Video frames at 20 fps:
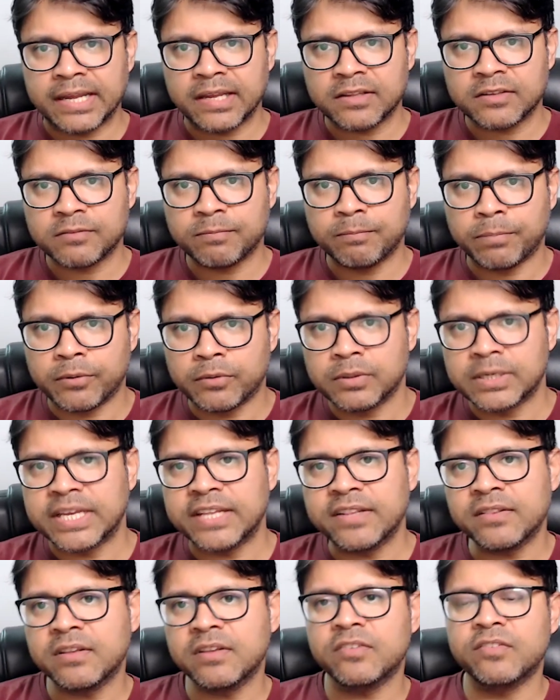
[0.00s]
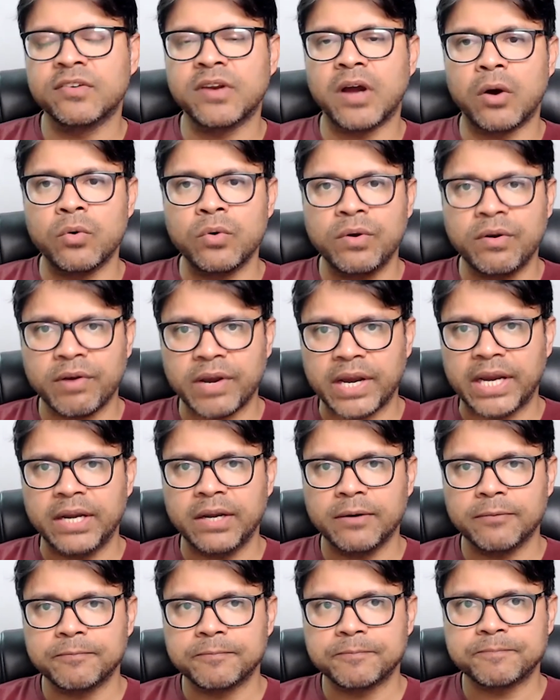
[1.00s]
has broken this
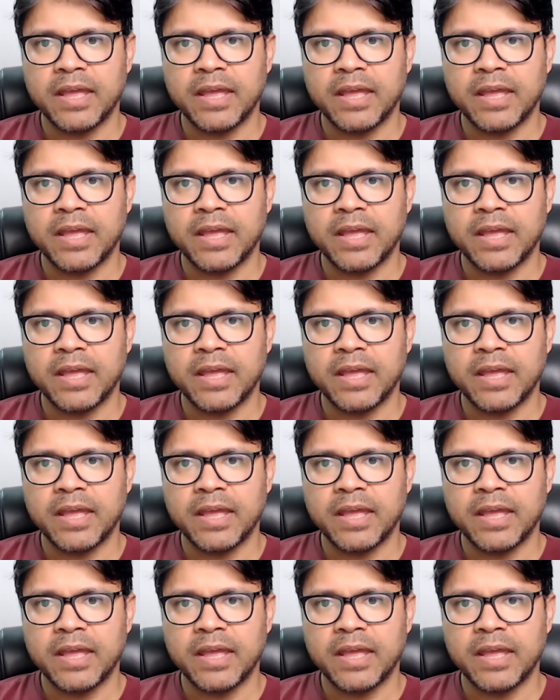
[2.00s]
downtrend